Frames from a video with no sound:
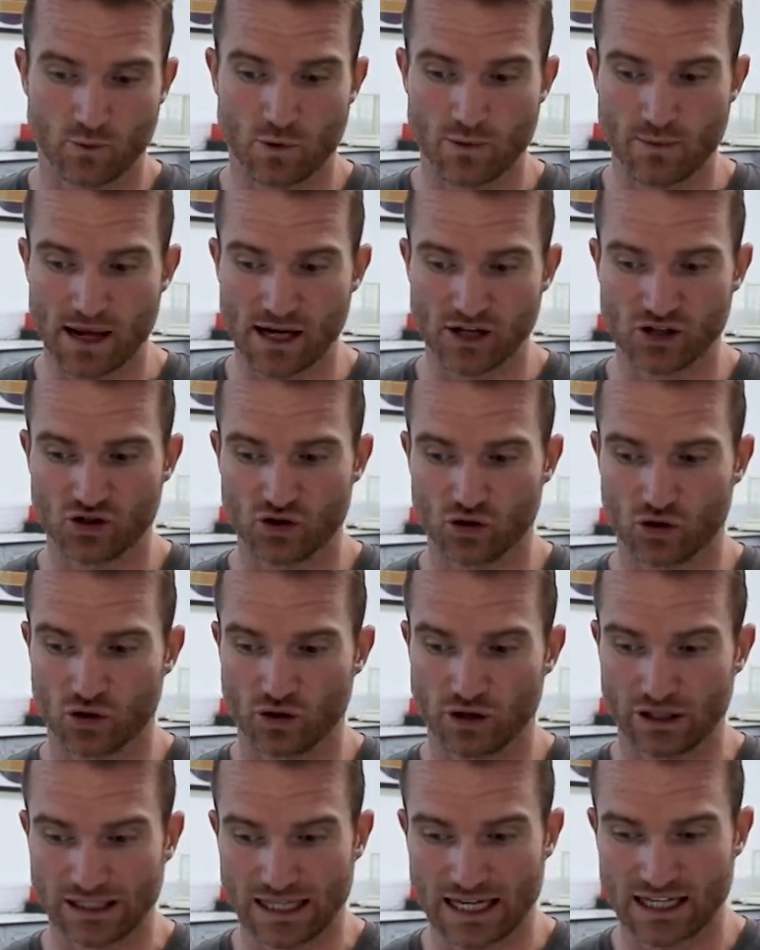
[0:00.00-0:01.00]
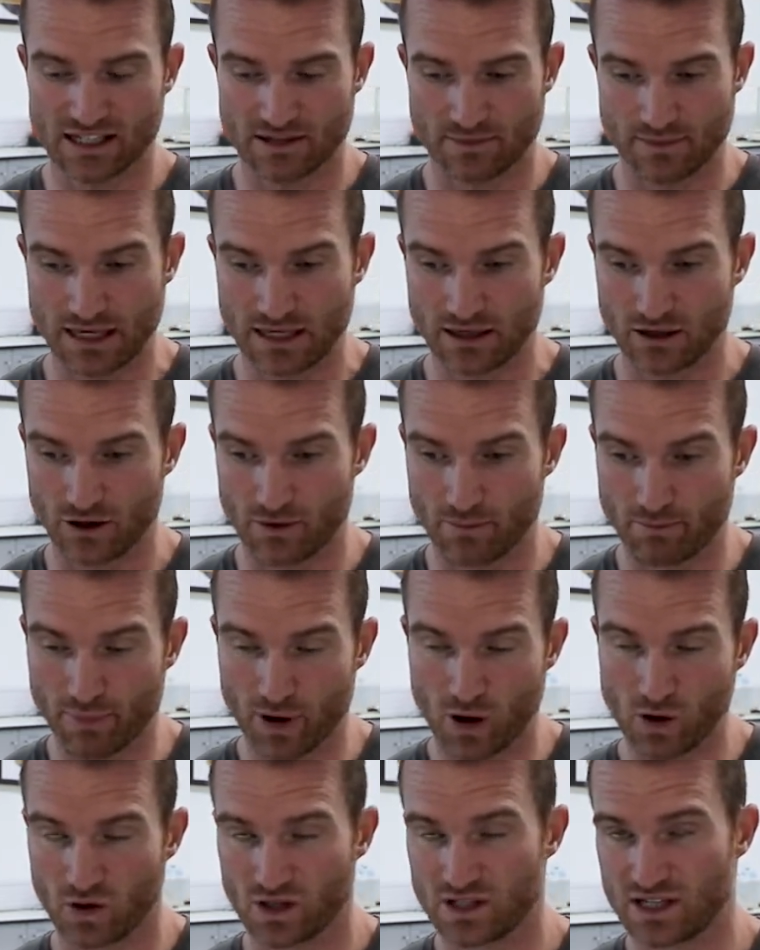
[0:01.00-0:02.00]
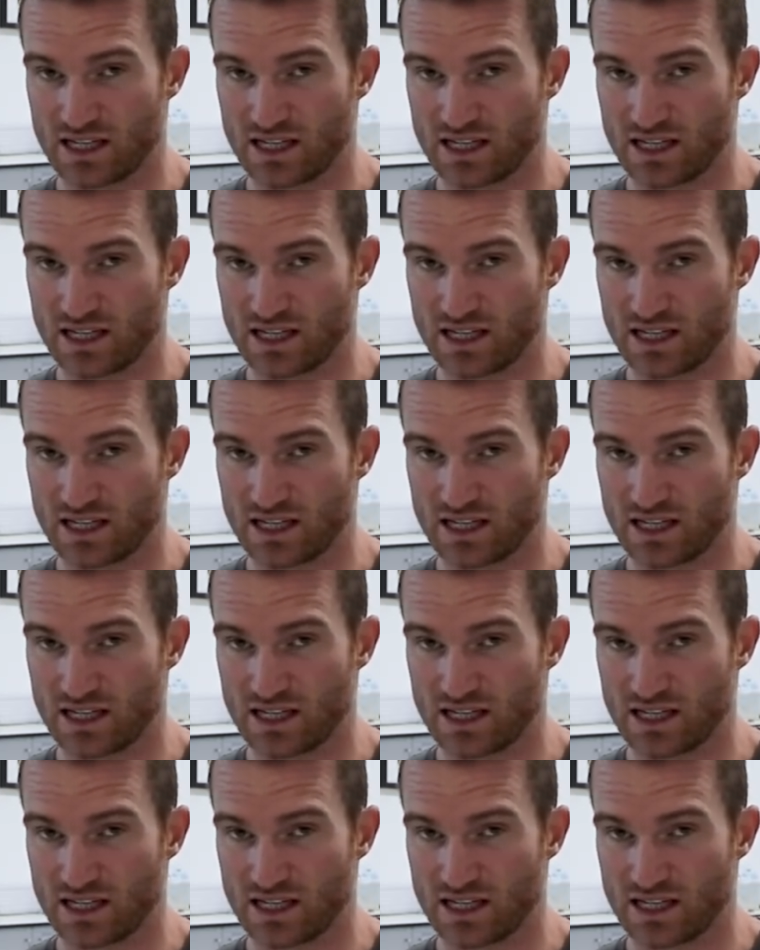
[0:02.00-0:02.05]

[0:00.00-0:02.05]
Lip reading: we made sure the last meal and bolus